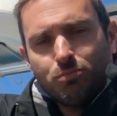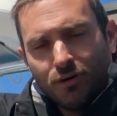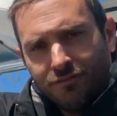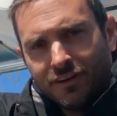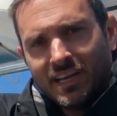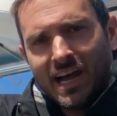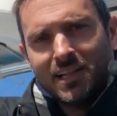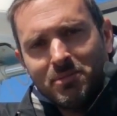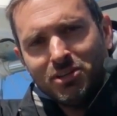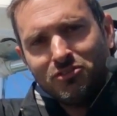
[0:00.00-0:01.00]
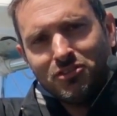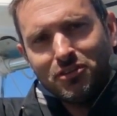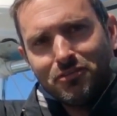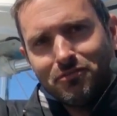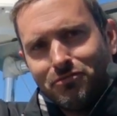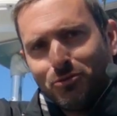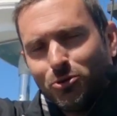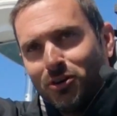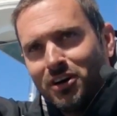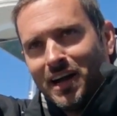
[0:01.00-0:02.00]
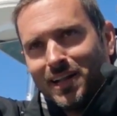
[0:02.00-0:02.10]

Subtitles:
perfect elements for